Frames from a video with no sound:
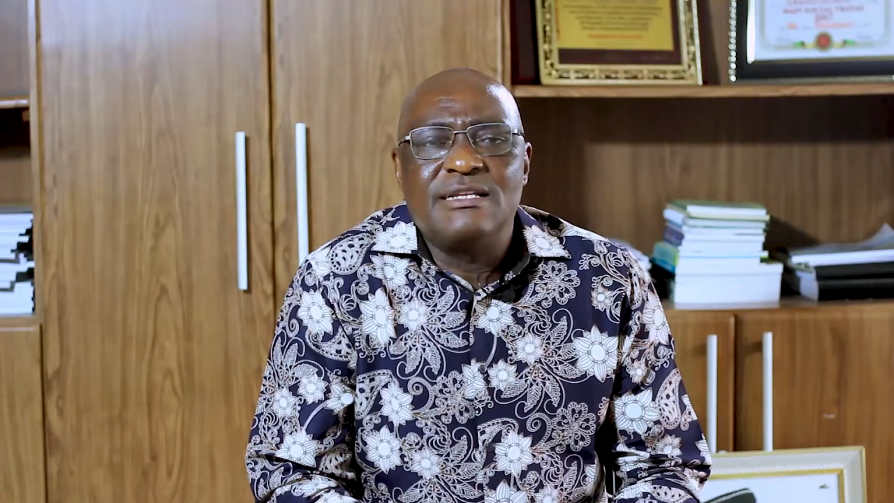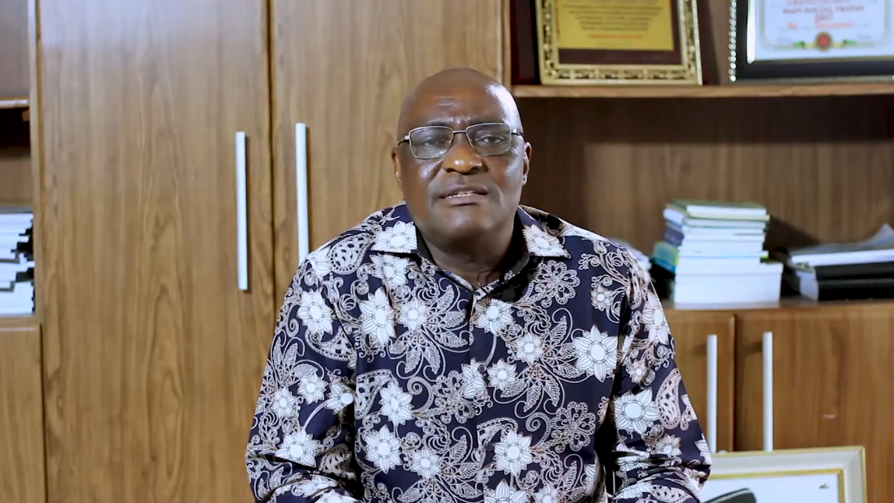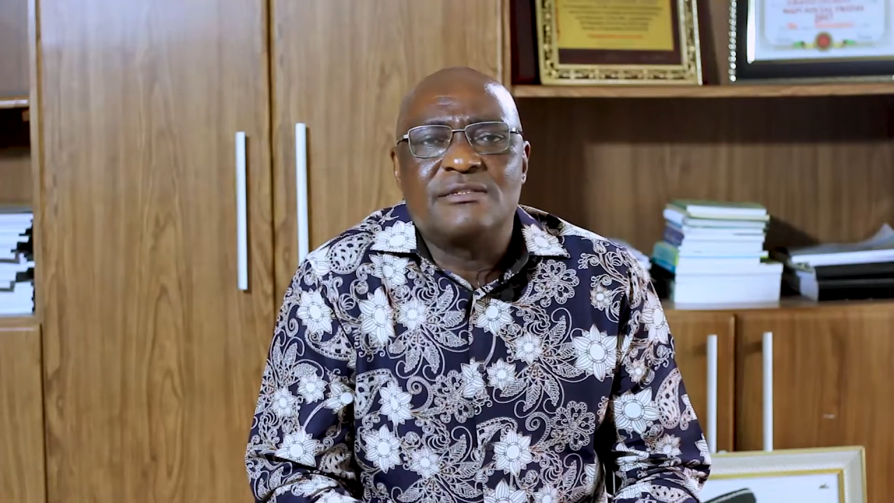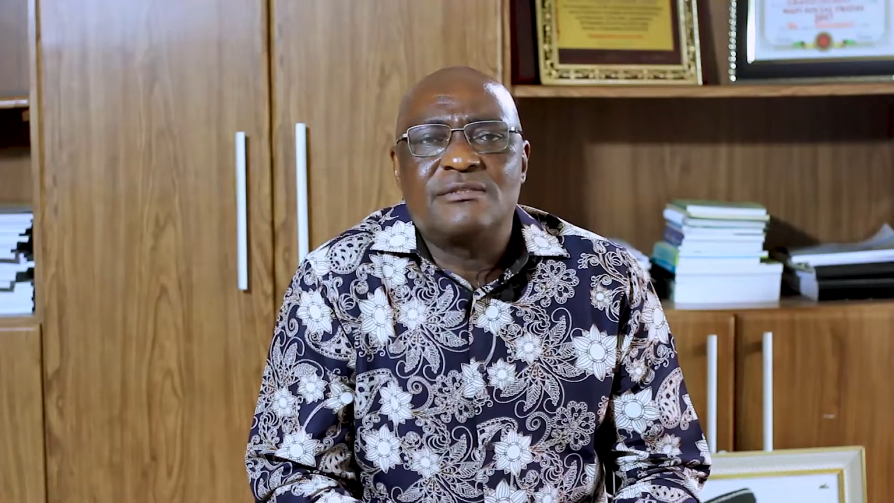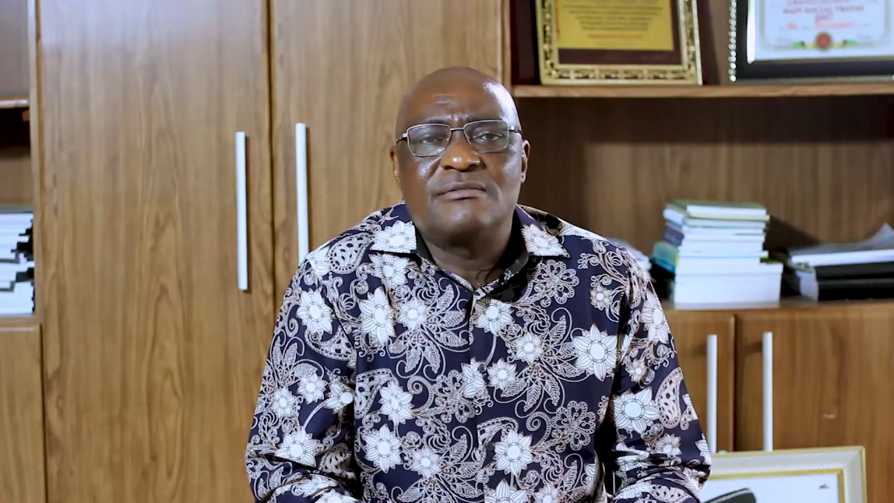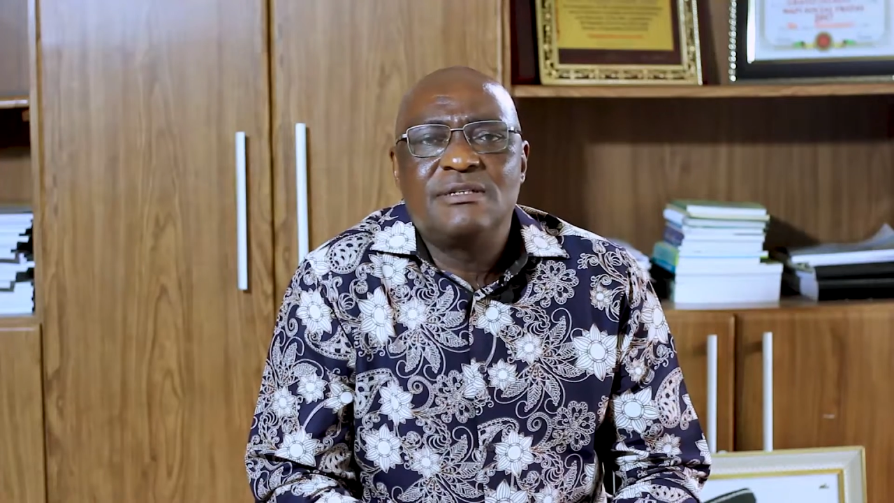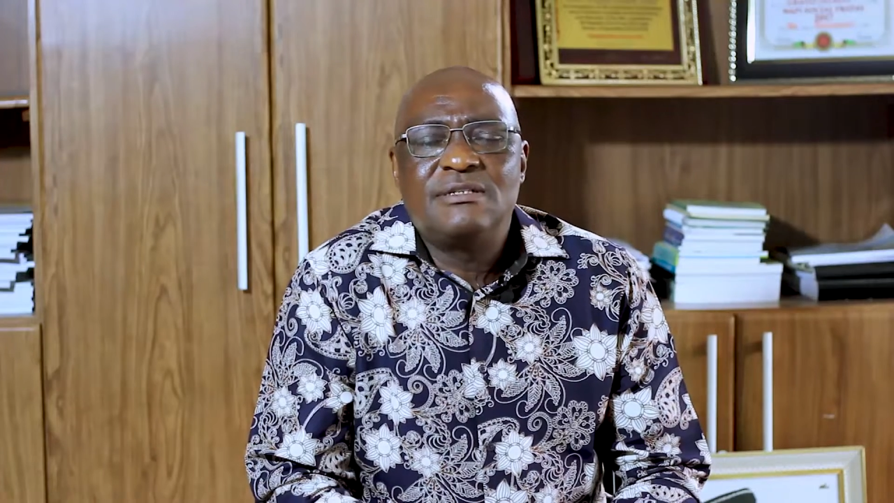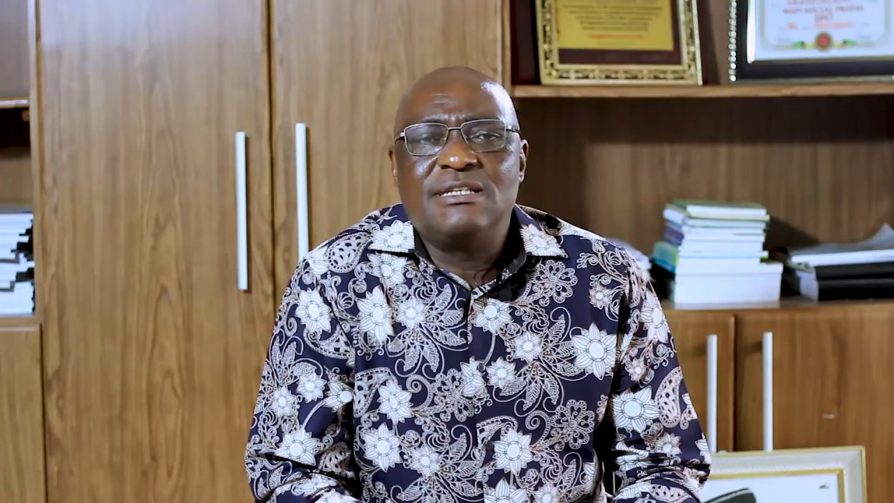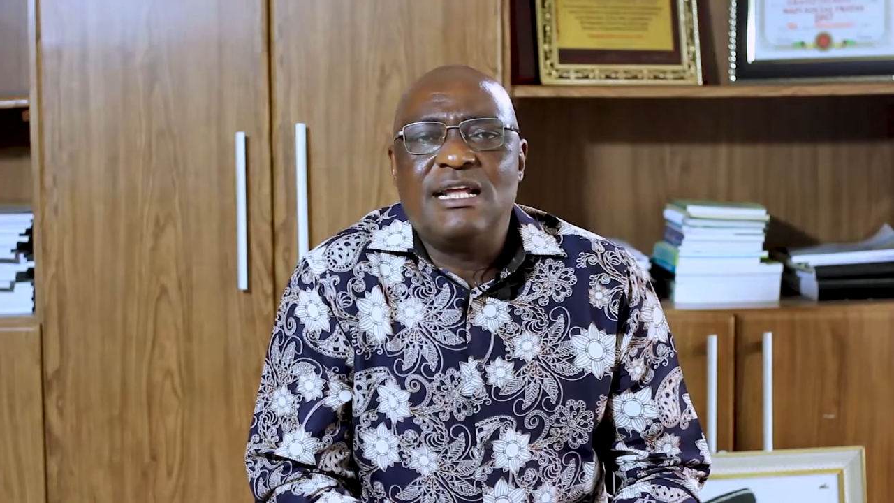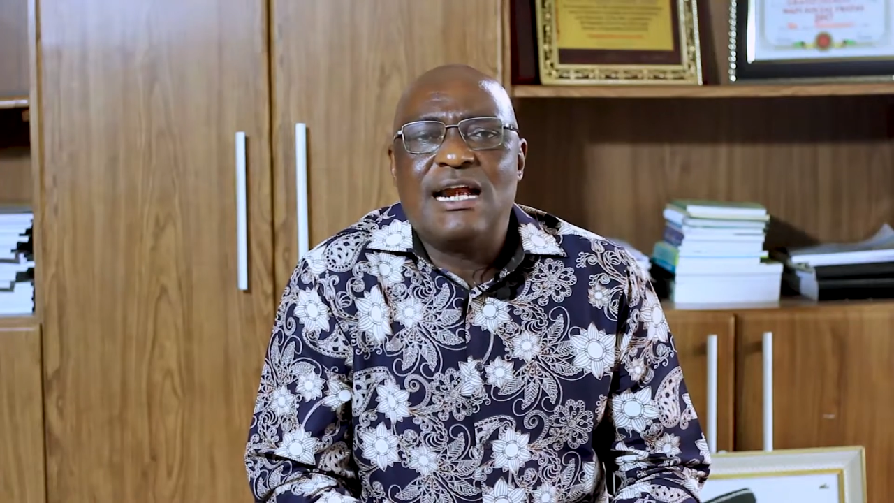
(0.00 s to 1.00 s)
is
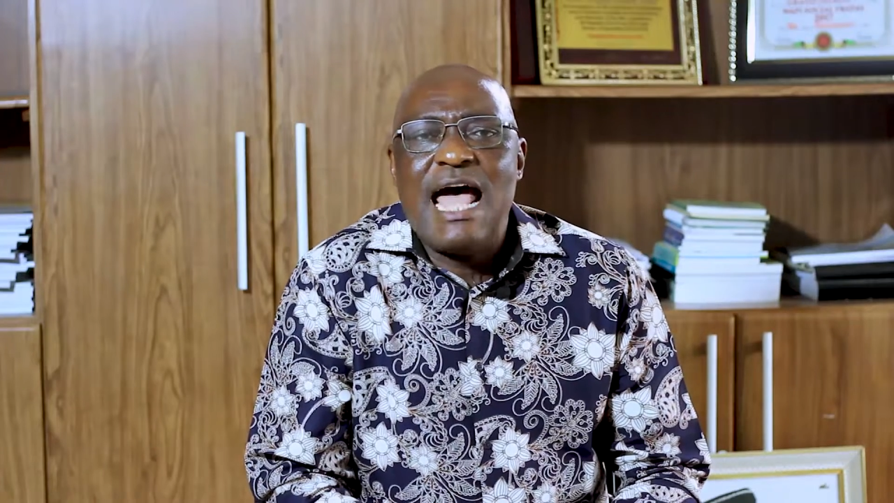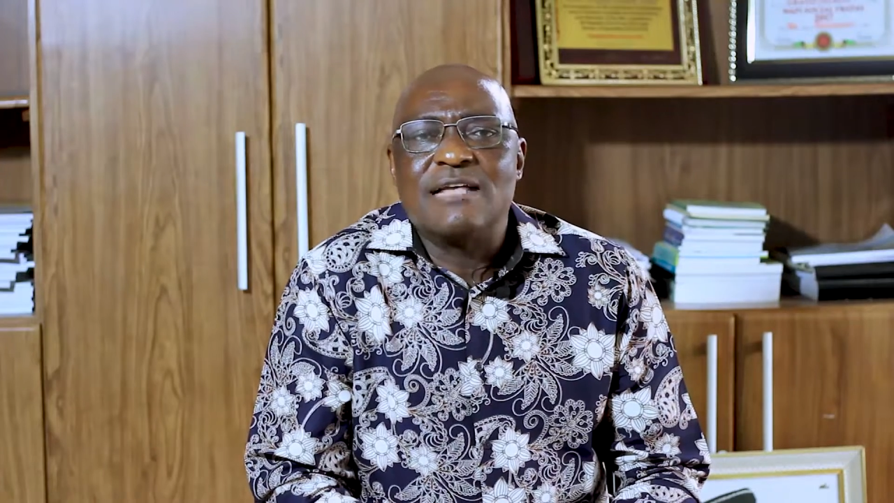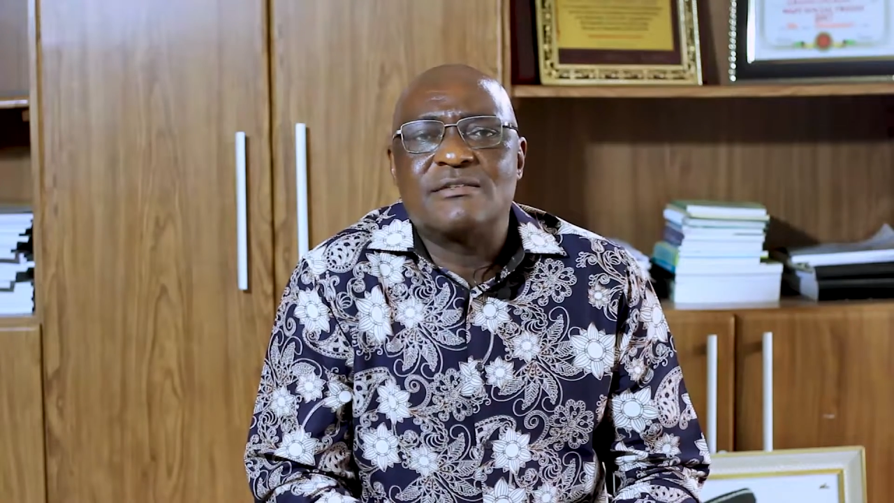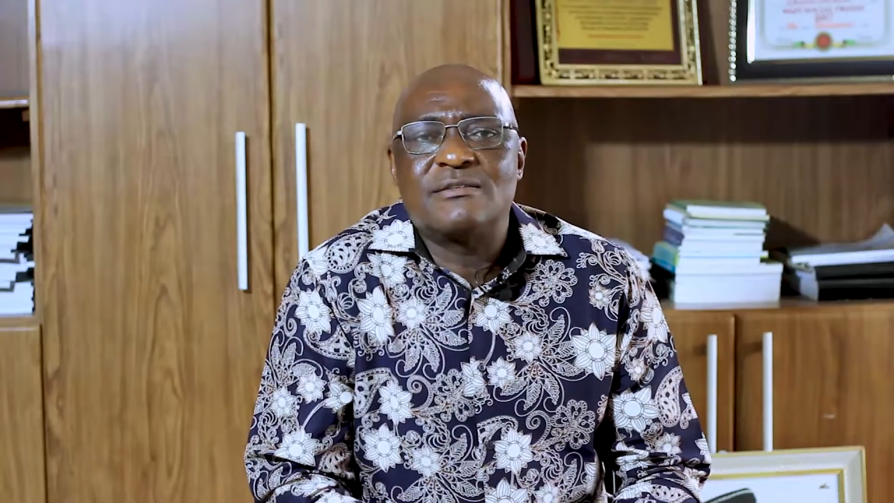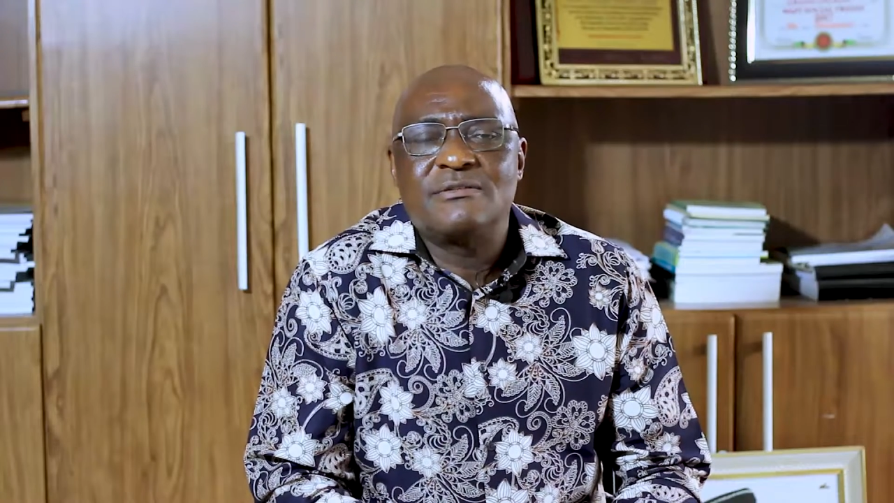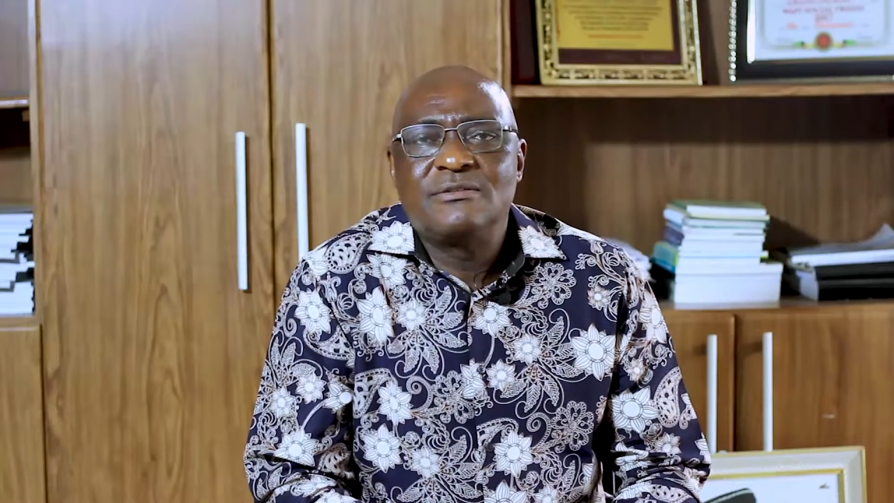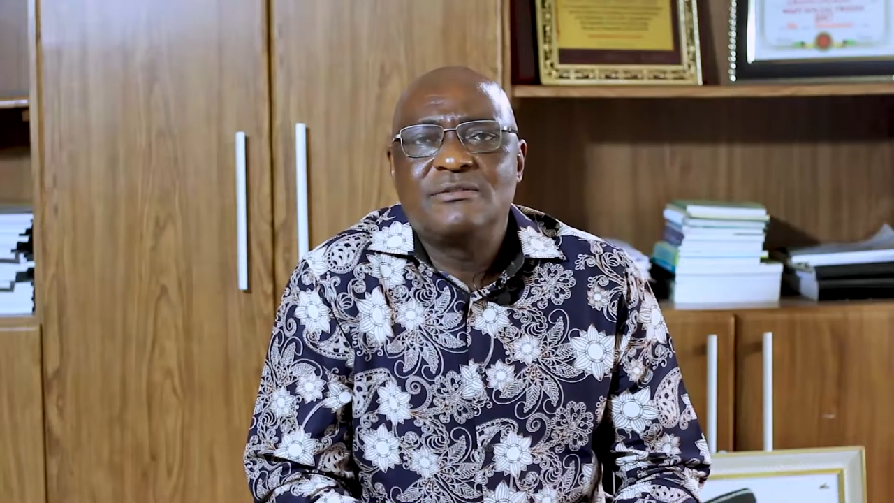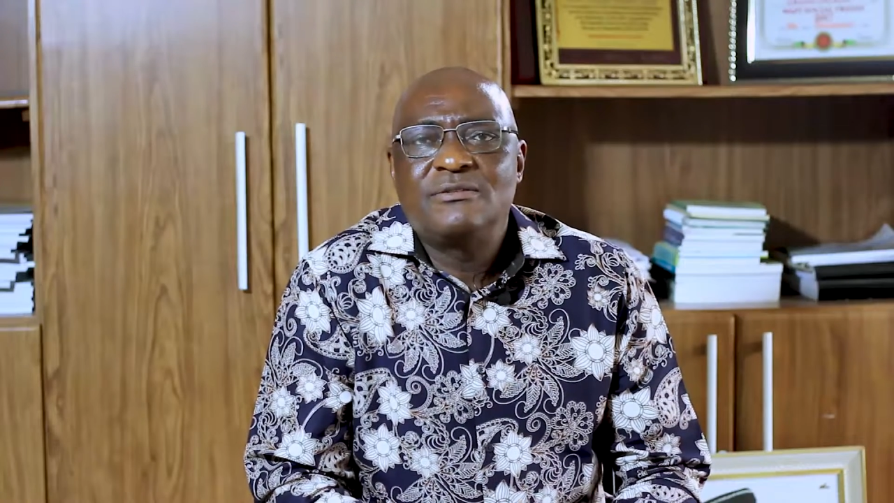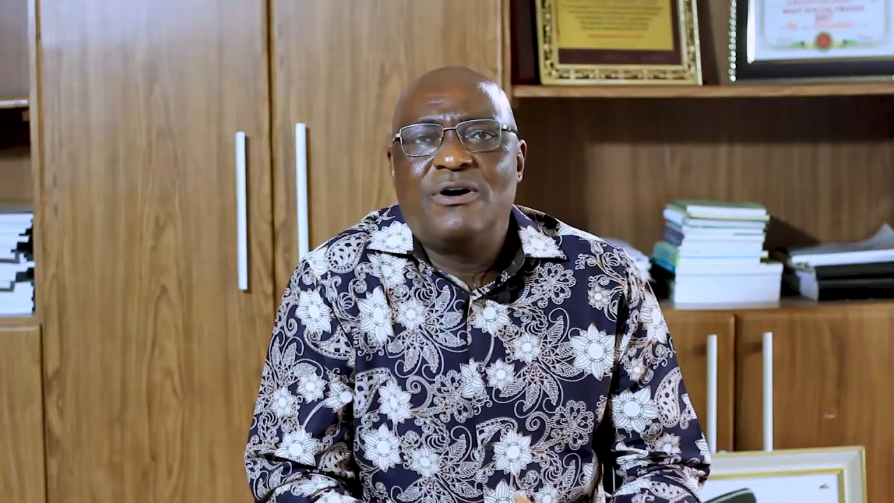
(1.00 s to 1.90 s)
the last